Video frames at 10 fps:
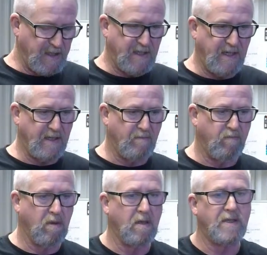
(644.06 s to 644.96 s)
just seemed to
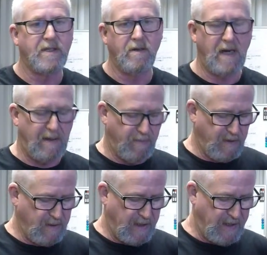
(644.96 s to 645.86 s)
blister up
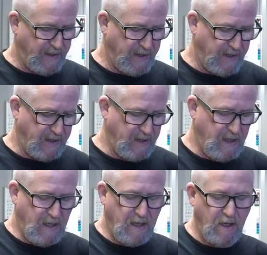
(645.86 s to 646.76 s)
and
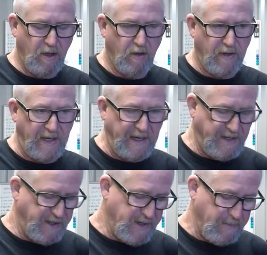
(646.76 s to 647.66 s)
curl the
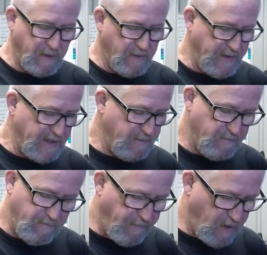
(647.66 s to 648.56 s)
edges up, and I've had to
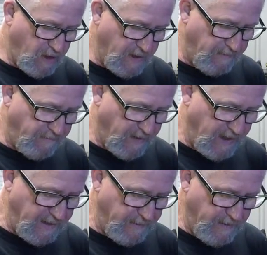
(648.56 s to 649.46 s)
file them flat.